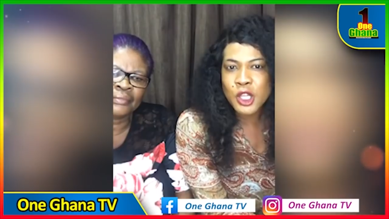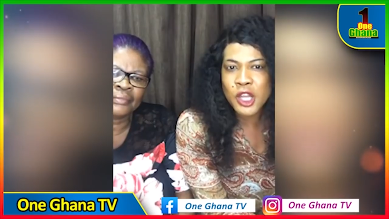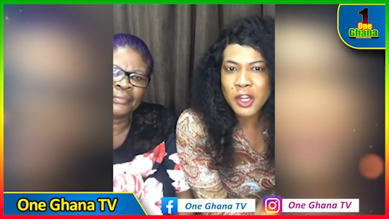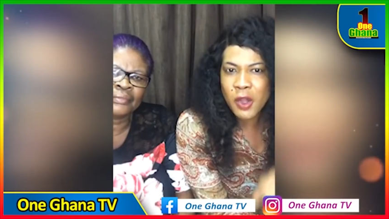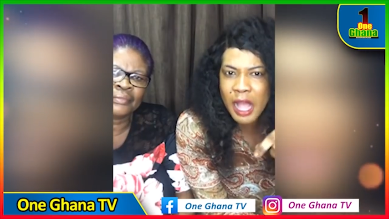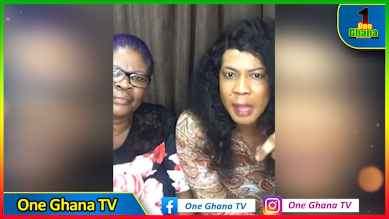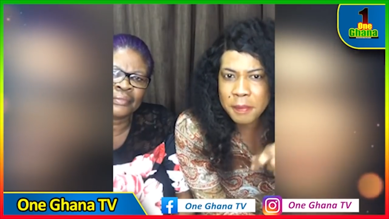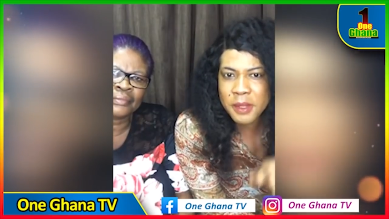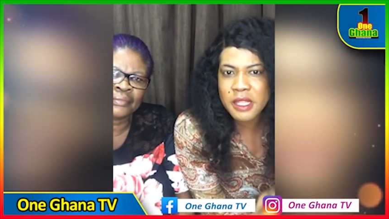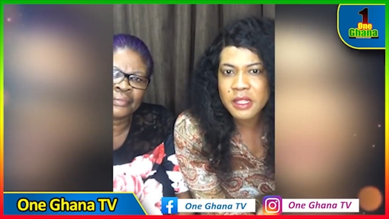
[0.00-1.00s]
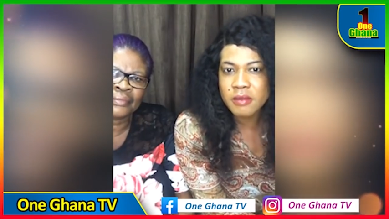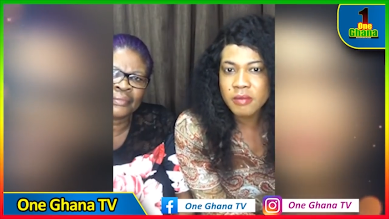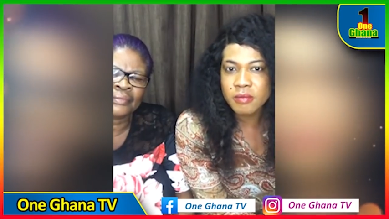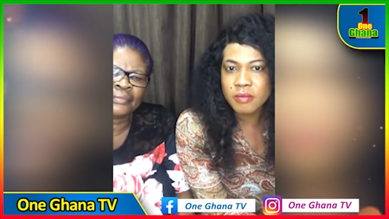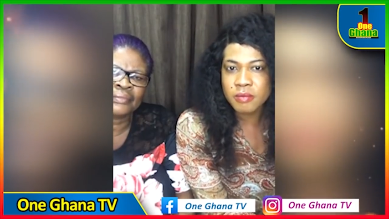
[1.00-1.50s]
Speaker 1: You are not happy.
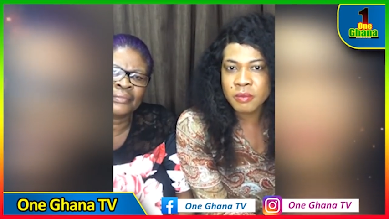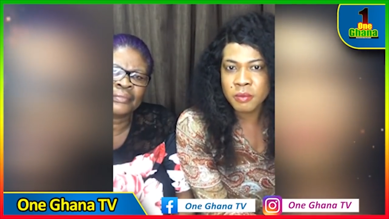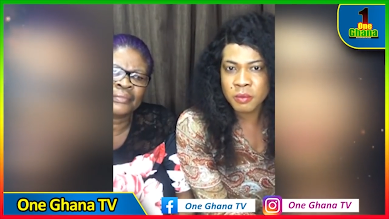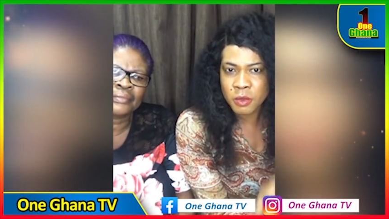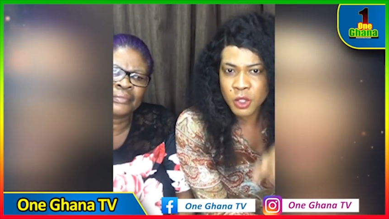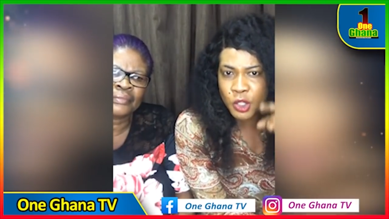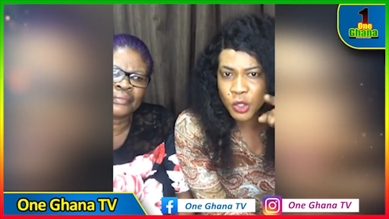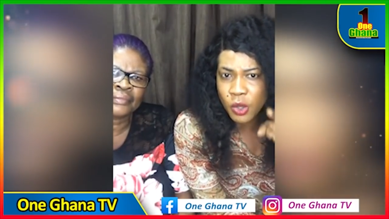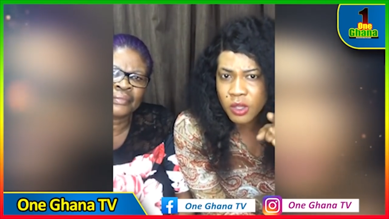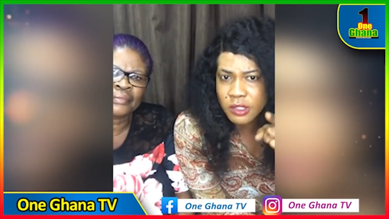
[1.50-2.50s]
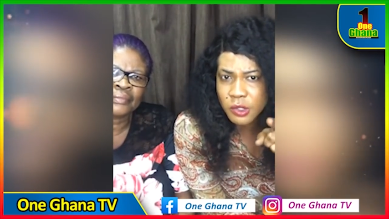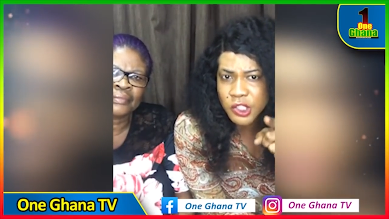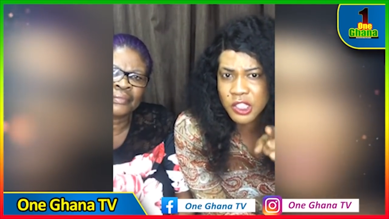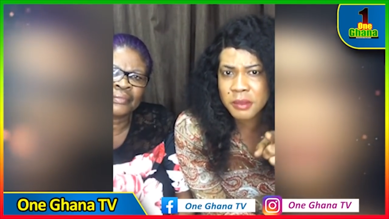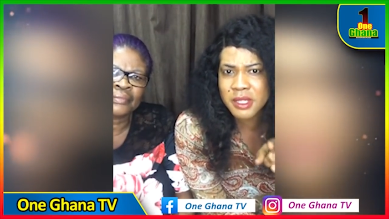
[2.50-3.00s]
You go on
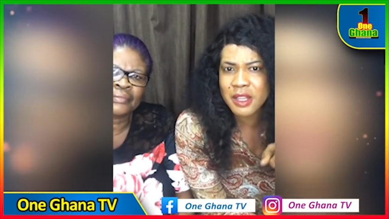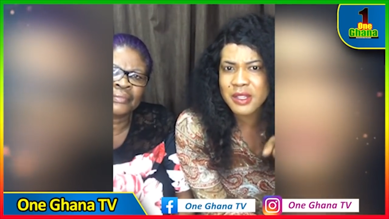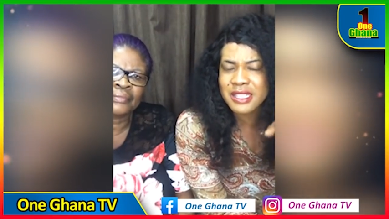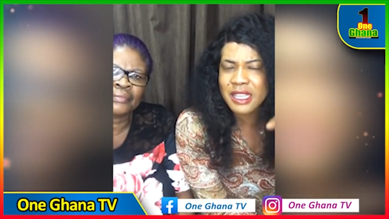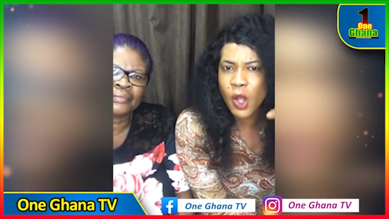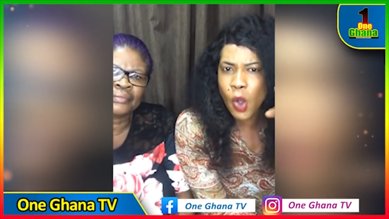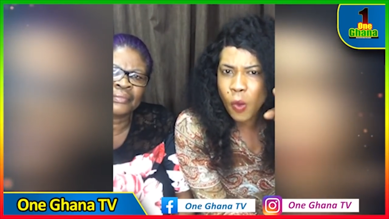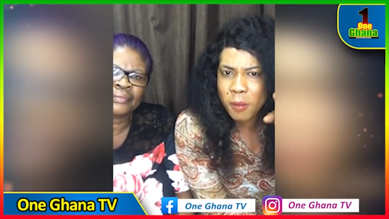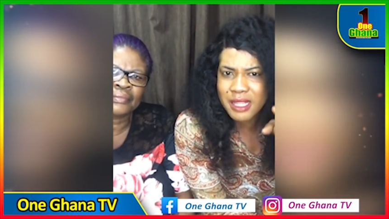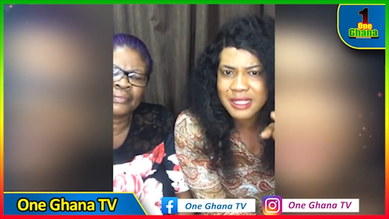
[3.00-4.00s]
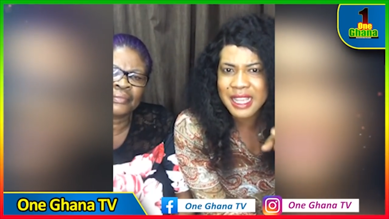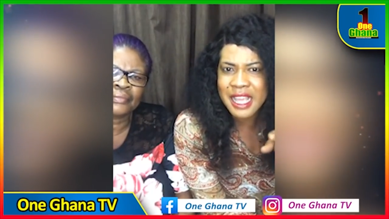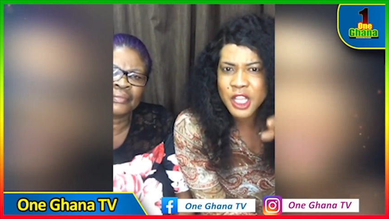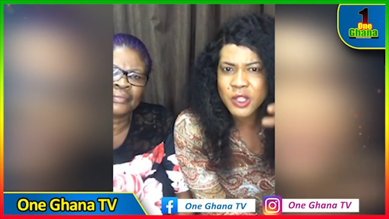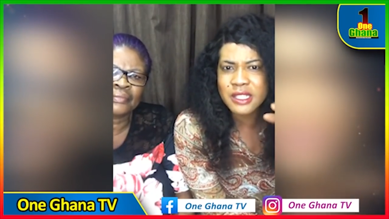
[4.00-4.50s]
social media, you see comments,
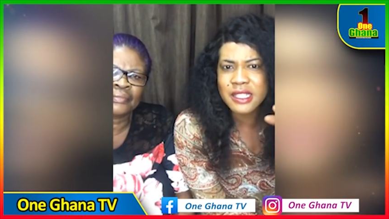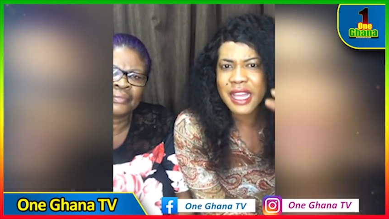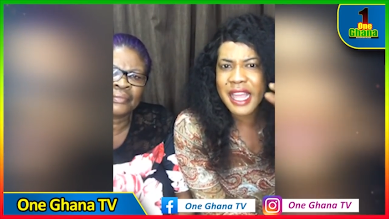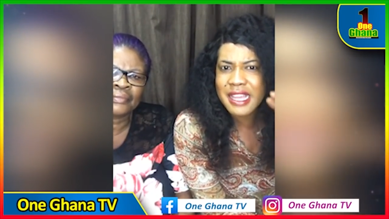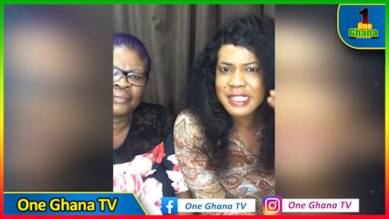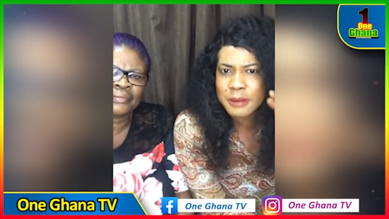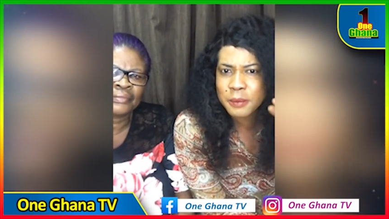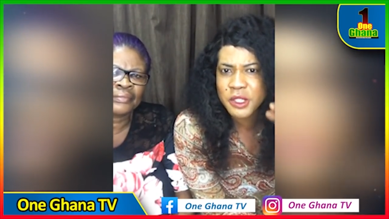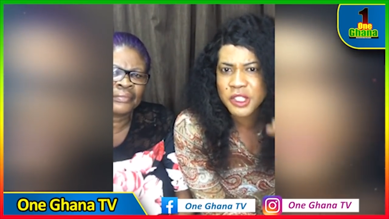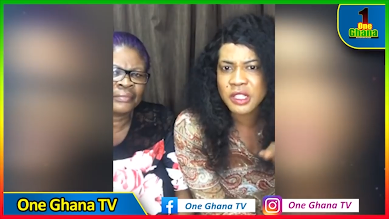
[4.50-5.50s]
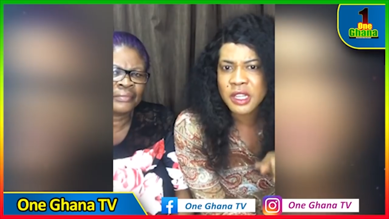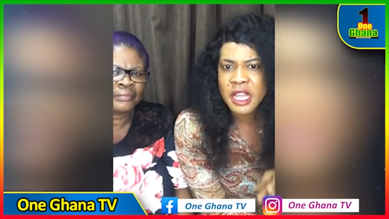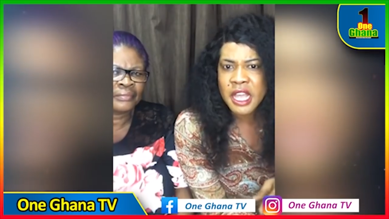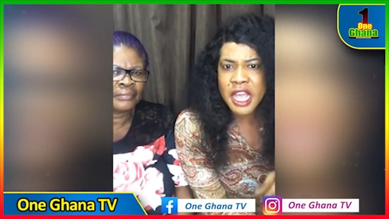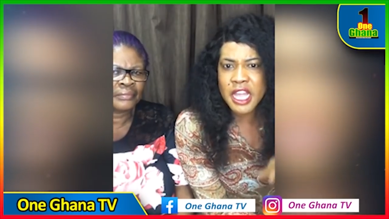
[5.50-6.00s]
you see the hate speech,
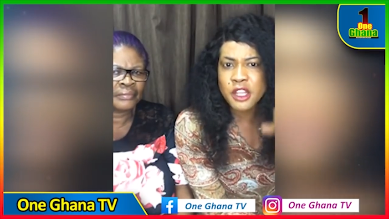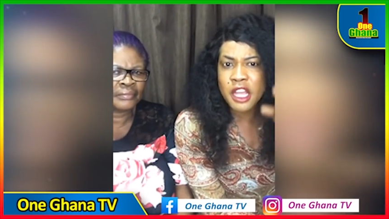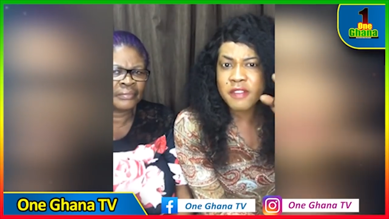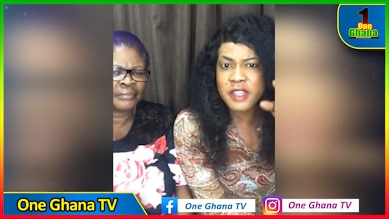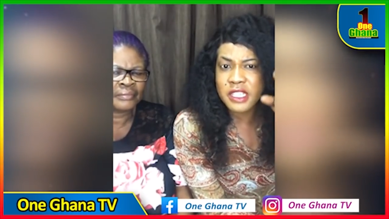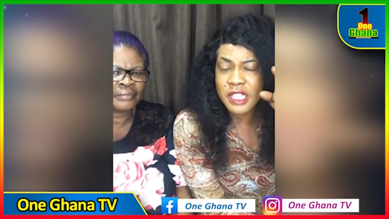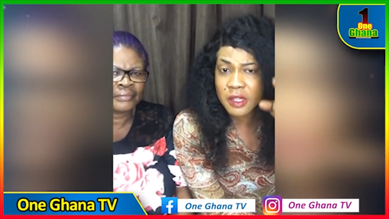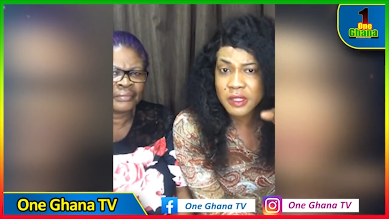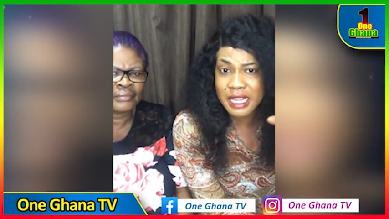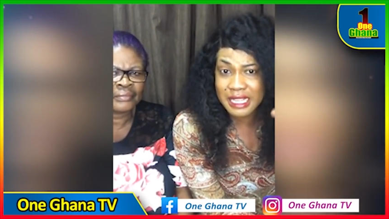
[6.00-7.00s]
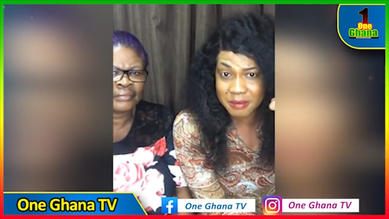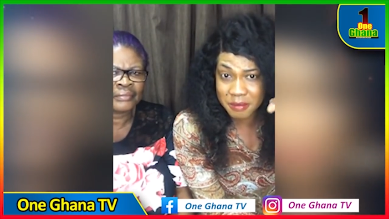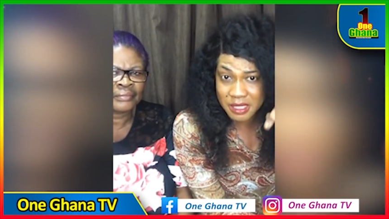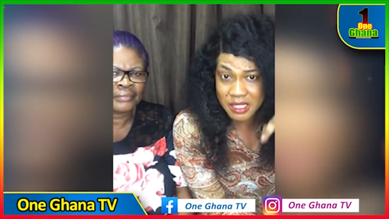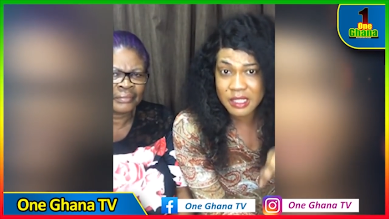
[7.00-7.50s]
and you have a child like
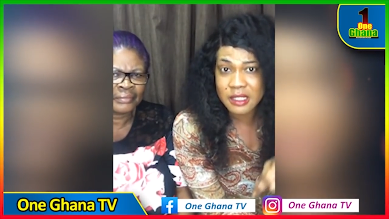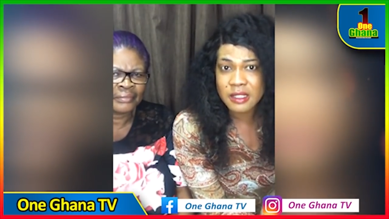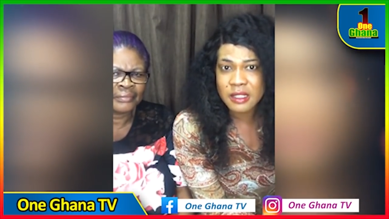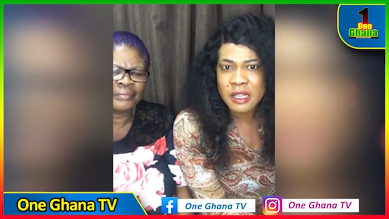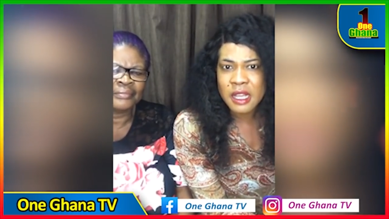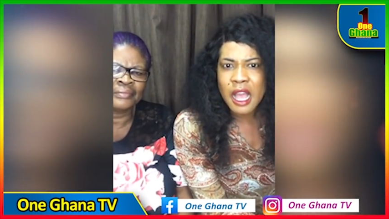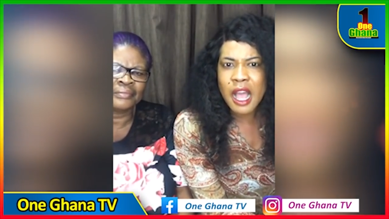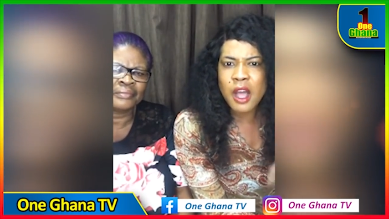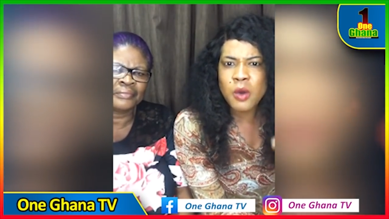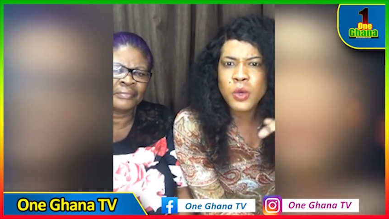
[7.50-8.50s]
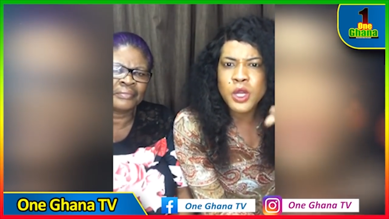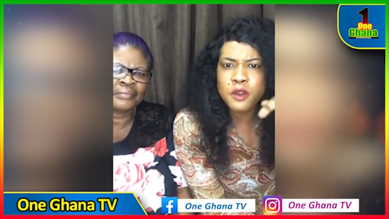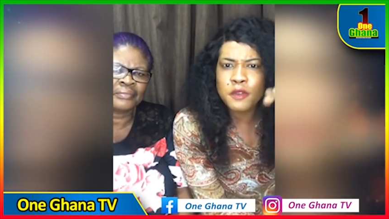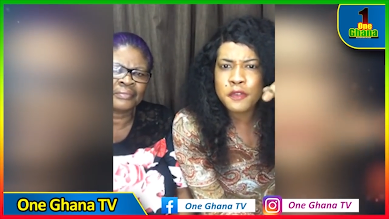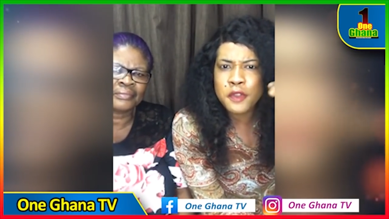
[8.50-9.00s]
me. How will
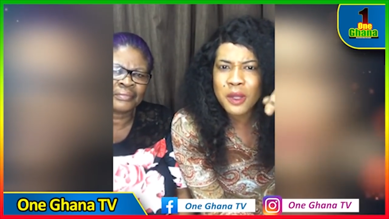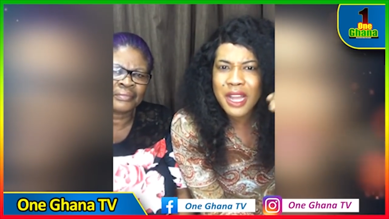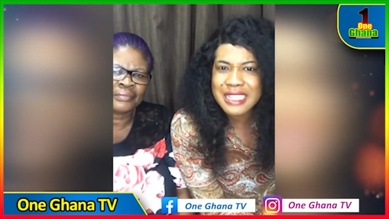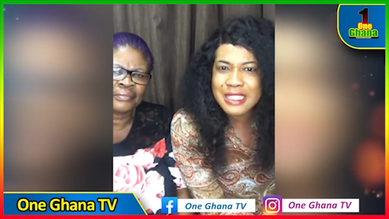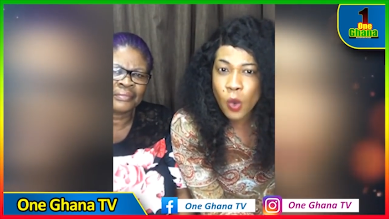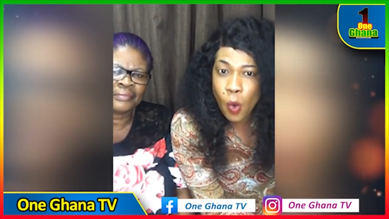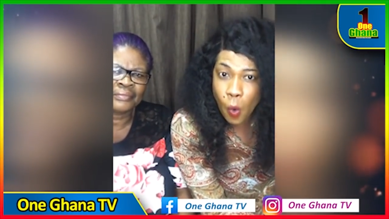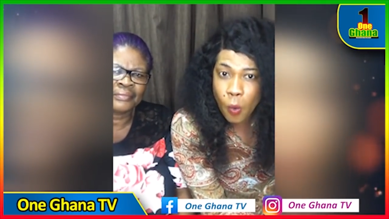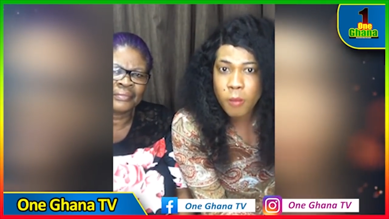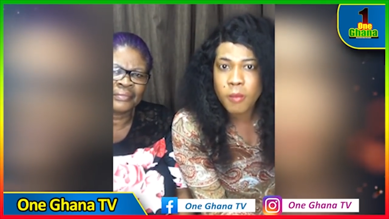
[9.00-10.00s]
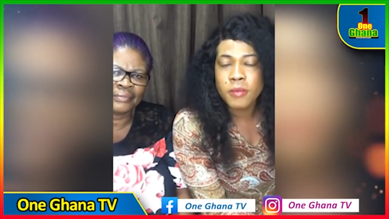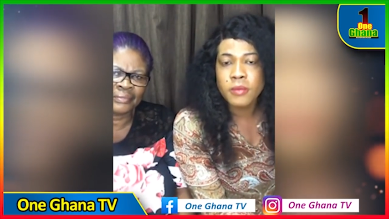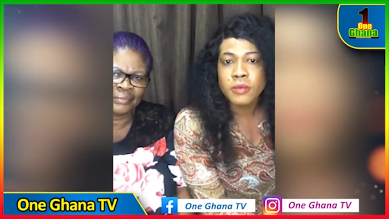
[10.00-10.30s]
you feel at home?